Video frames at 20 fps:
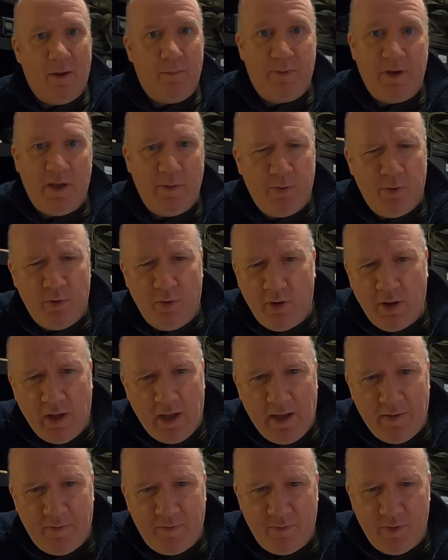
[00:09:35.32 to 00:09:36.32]
people,
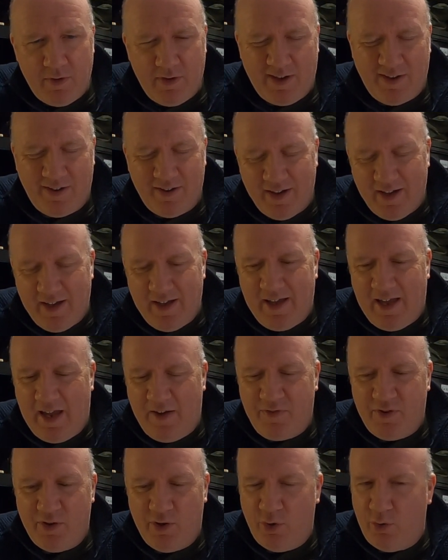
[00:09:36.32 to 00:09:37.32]

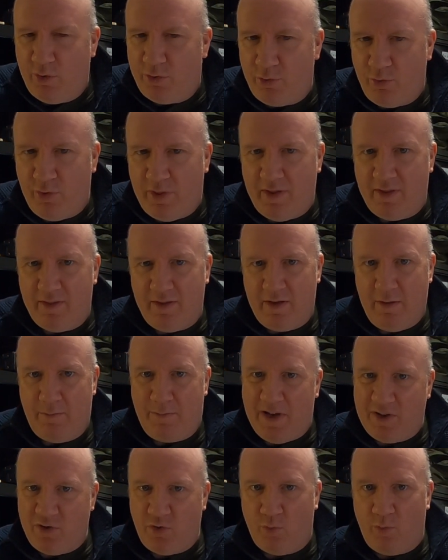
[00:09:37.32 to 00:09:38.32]
if you look through your
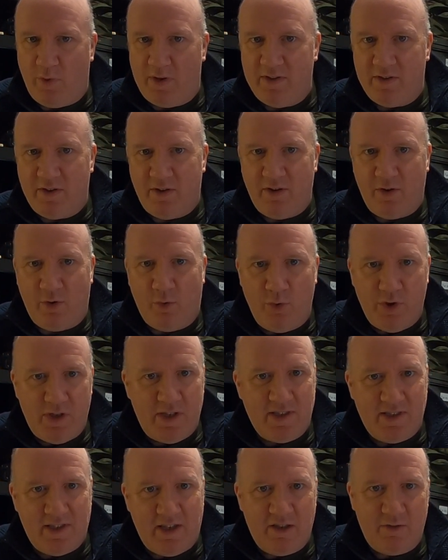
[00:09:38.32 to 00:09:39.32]
bedroom window, all you
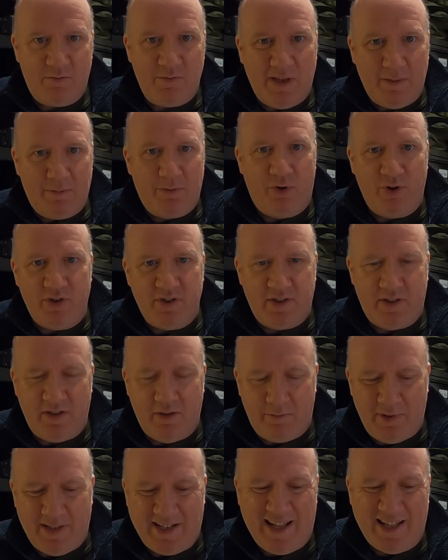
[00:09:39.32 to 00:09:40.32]
can see is me pointing
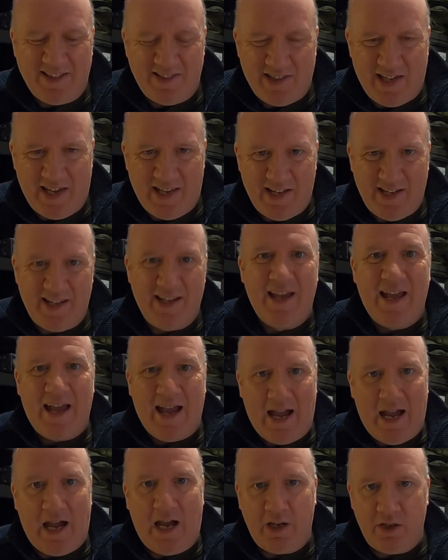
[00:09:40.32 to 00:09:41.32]
a big antenna
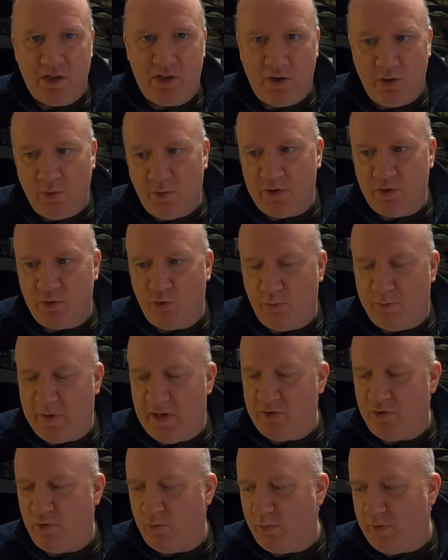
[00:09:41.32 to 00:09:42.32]
at you in your
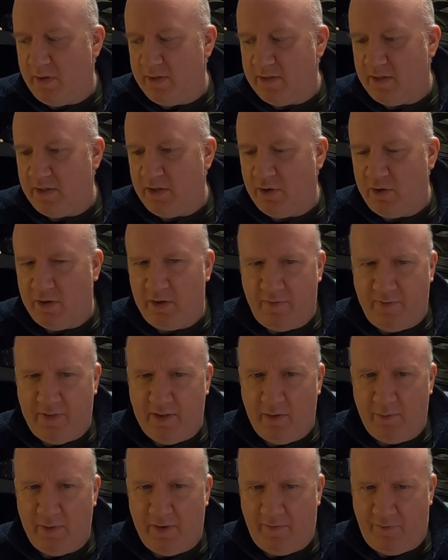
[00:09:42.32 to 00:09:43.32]
bedroom window, you're going to
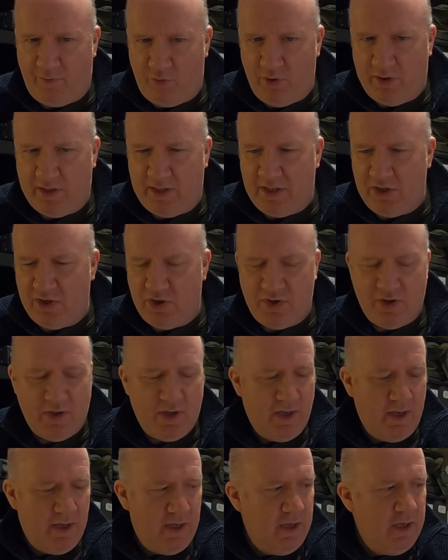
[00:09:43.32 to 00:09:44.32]
feel a bit freakish.
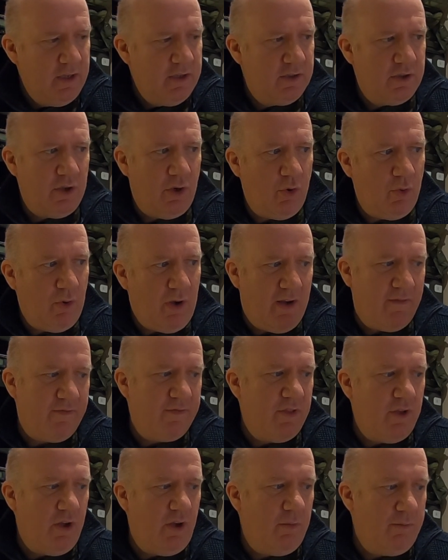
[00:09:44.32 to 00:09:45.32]
So I've
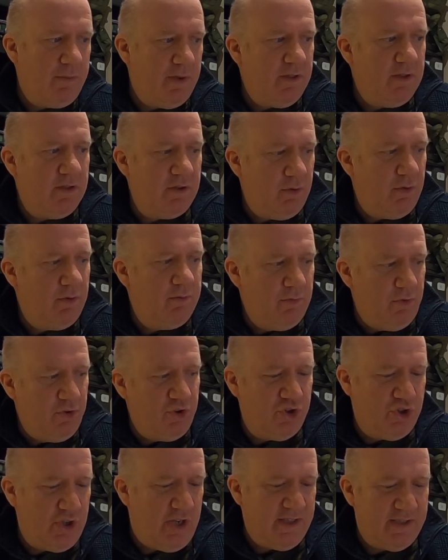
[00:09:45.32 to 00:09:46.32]
not been doing
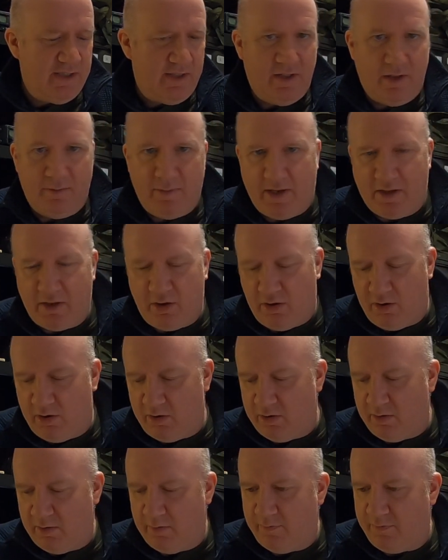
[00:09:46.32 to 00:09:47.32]
much chasing in the back
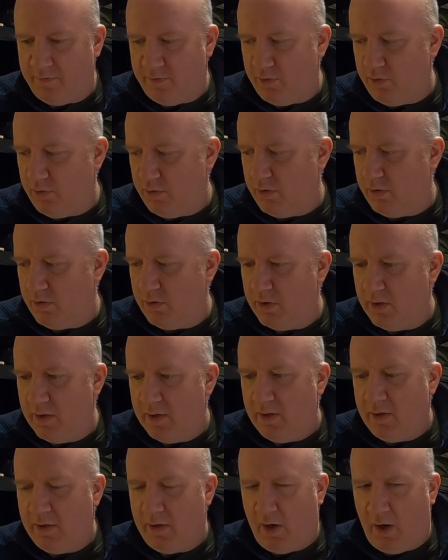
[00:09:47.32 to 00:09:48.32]
garden for
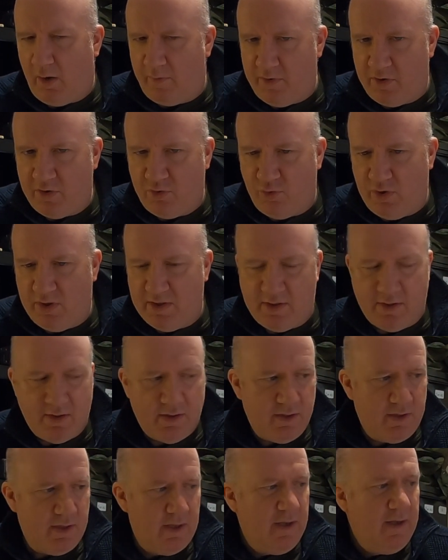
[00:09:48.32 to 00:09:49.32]
obvious
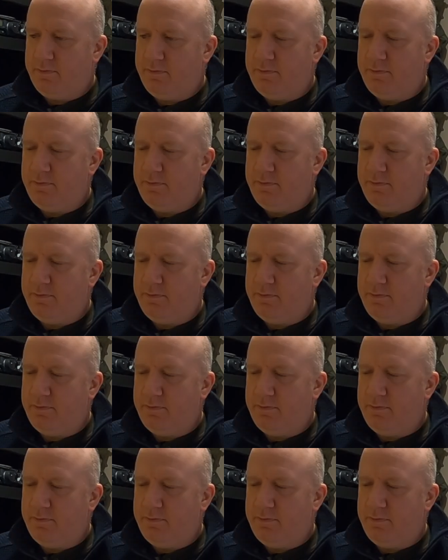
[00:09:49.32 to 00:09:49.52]
reasons.